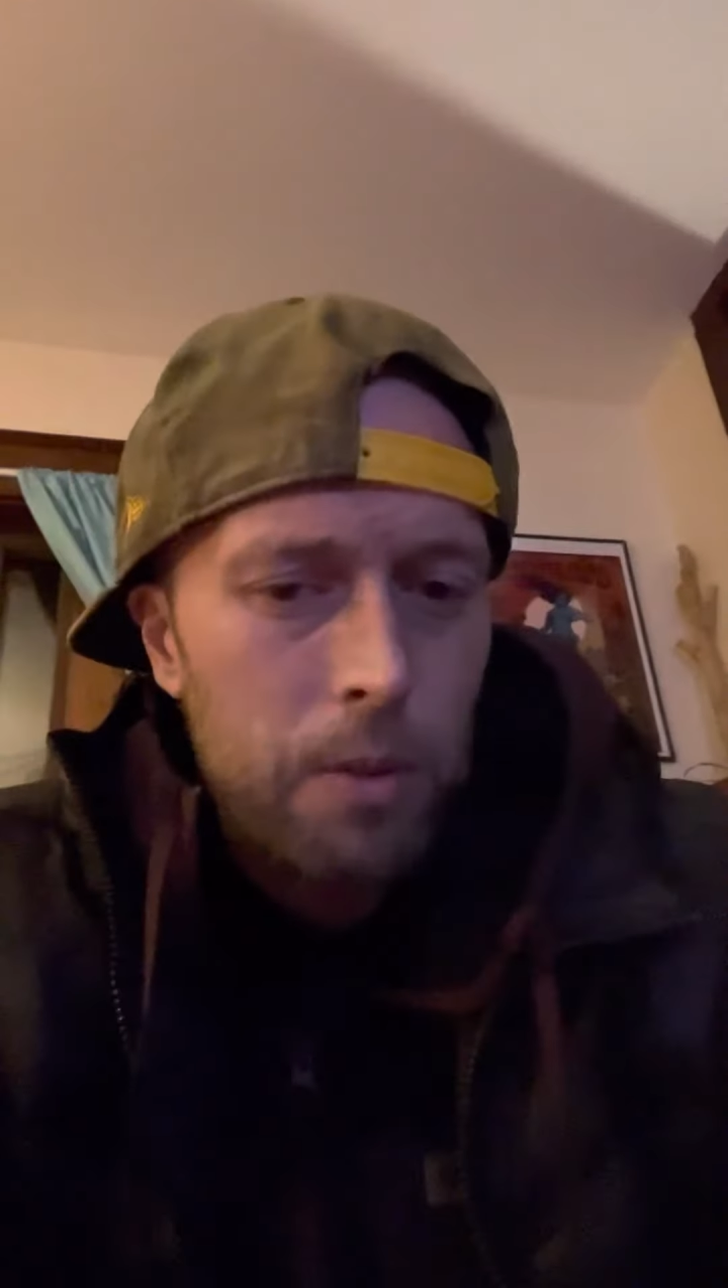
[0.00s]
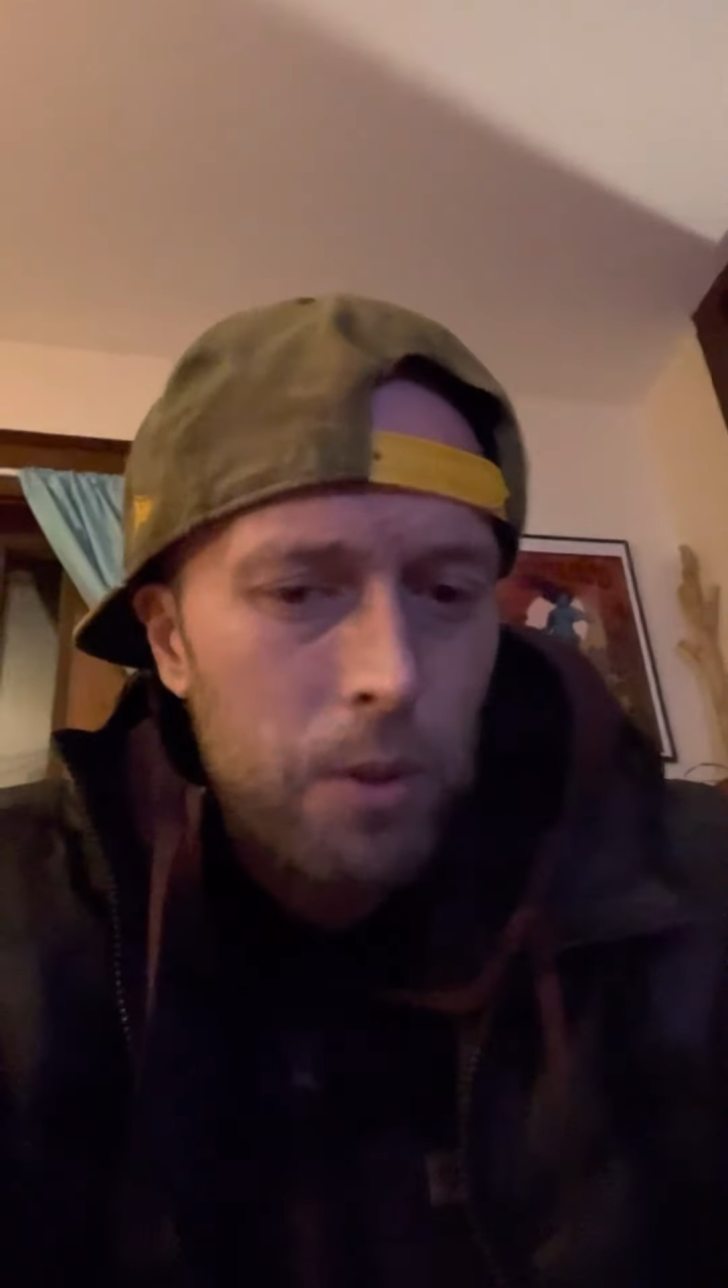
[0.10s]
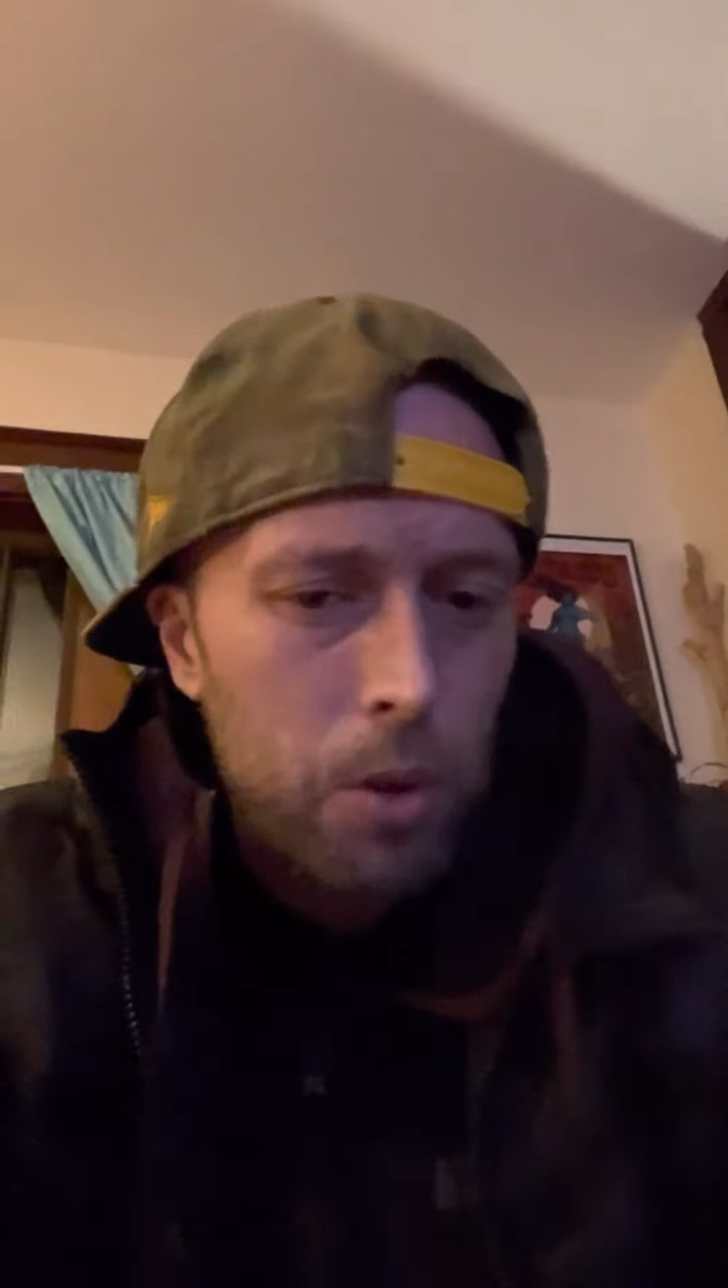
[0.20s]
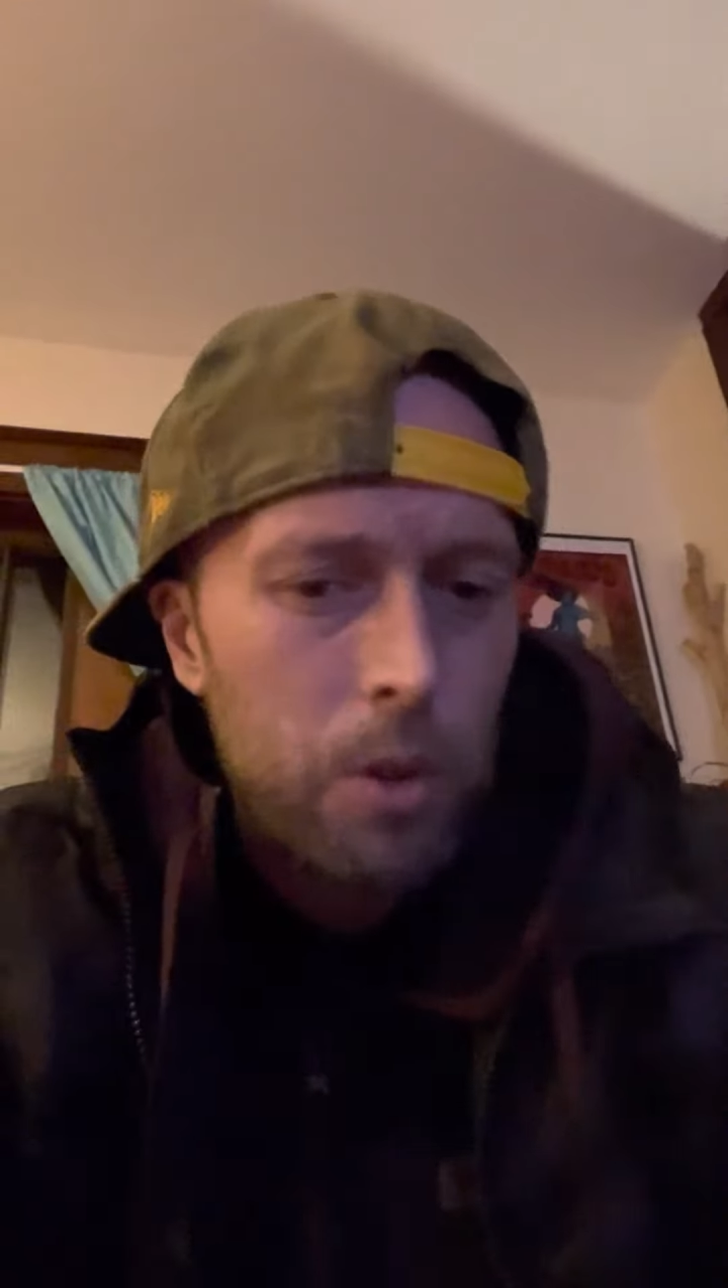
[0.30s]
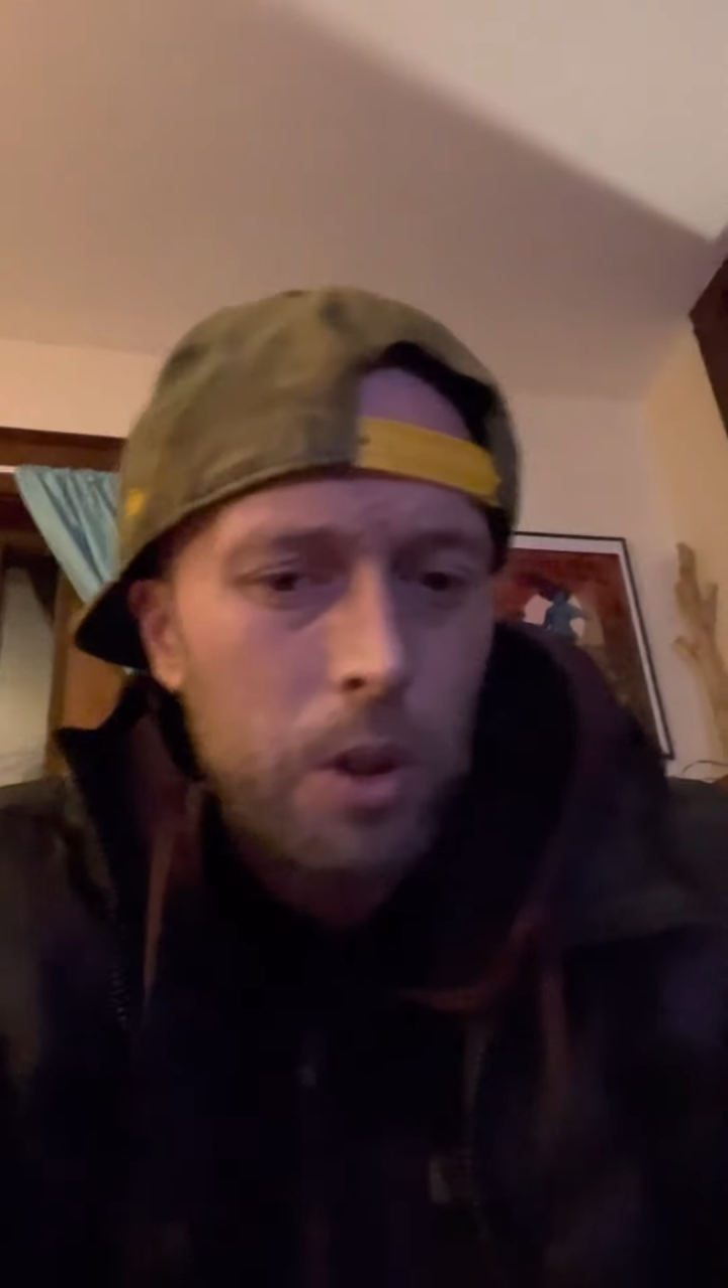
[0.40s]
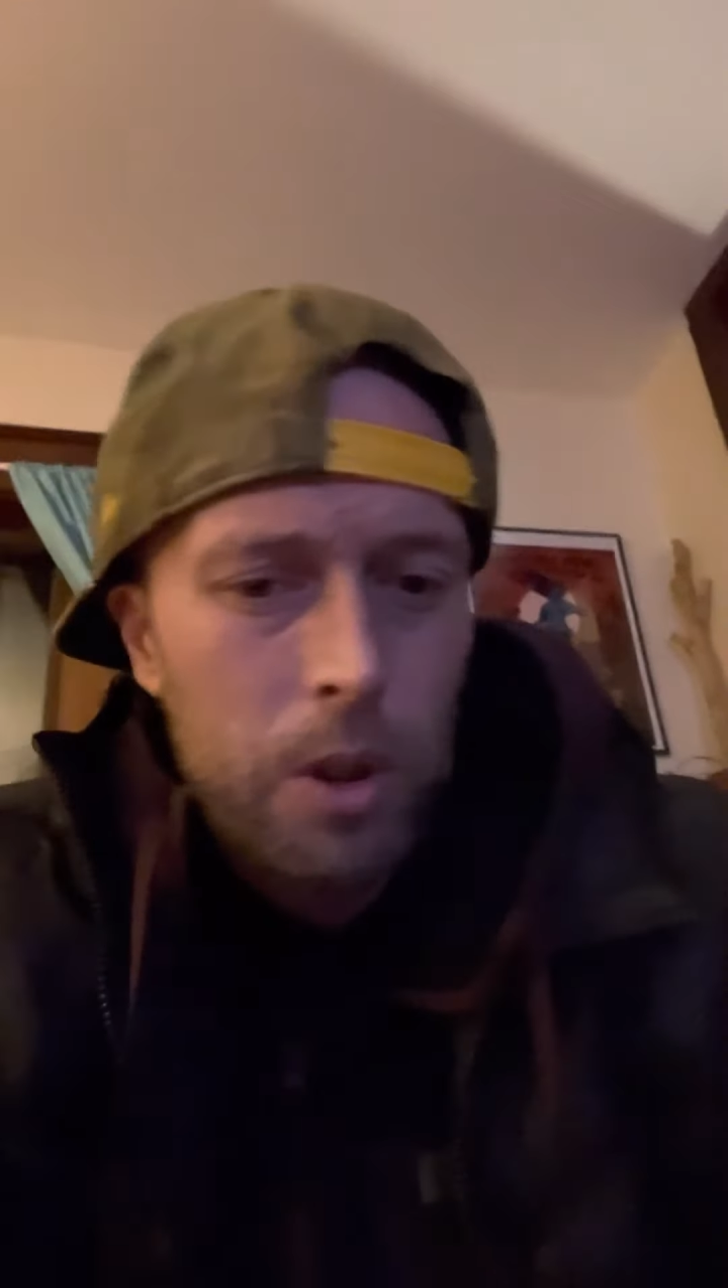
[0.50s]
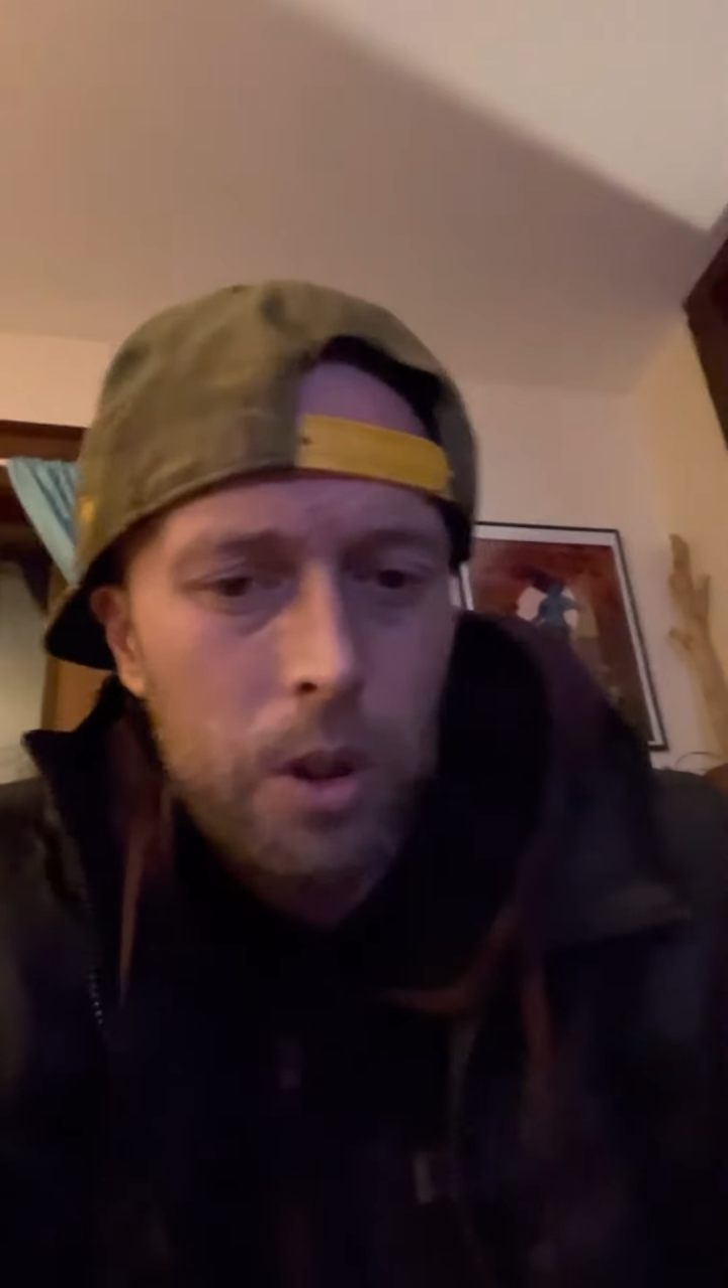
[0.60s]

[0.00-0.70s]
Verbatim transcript: you should